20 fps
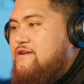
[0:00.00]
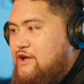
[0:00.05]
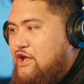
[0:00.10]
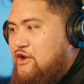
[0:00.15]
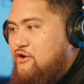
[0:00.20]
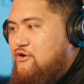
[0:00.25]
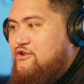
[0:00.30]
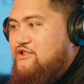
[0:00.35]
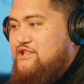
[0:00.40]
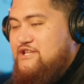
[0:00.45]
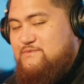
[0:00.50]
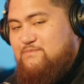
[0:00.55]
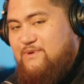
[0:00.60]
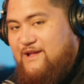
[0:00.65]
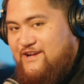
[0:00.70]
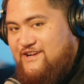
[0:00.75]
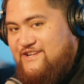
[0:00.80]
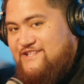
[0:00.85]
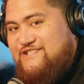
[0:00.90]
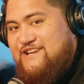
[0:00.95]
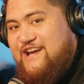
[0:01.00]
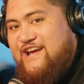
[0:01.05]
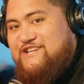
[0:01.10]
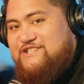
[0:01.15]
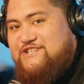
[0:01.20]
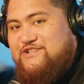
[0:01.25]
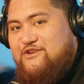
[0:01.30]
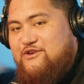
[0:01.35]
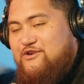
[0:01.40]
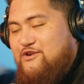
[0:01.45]
and all of these plugins I
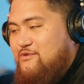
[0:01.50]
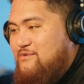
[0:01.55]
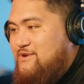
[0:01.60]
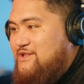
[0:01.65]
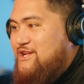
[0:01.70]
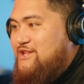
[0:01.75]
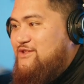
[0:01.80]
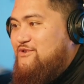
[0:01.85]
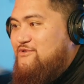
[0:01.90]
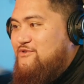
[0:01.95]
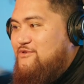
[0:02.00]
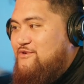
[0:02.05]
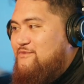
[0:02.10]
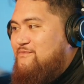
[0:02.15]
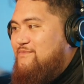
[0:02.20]
actually don't know what they do,